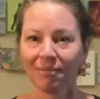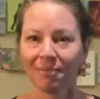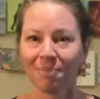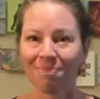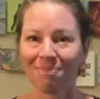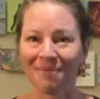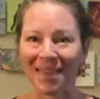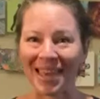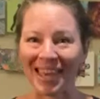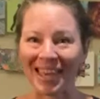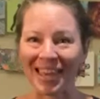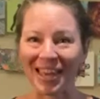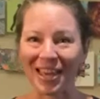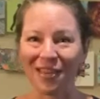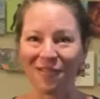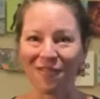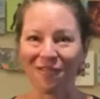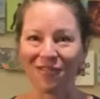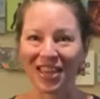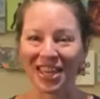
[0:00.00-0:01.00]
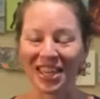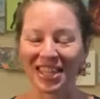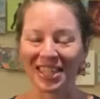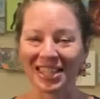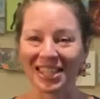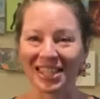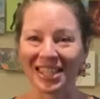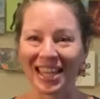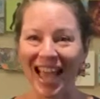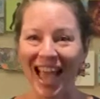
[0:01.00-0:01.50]
Make a
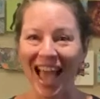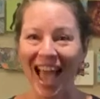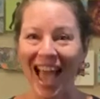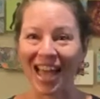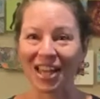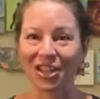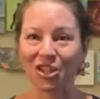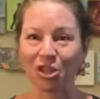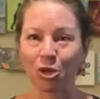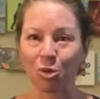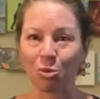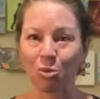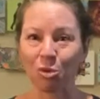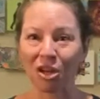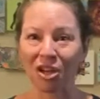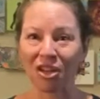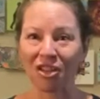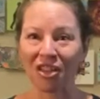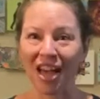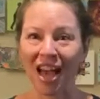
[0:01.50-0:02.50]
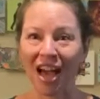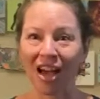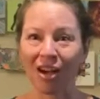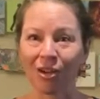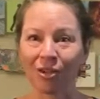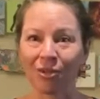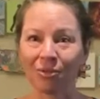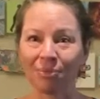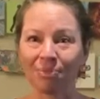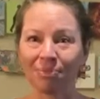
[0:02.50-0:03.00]
fist as you breathe
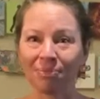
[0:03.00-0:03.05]
out.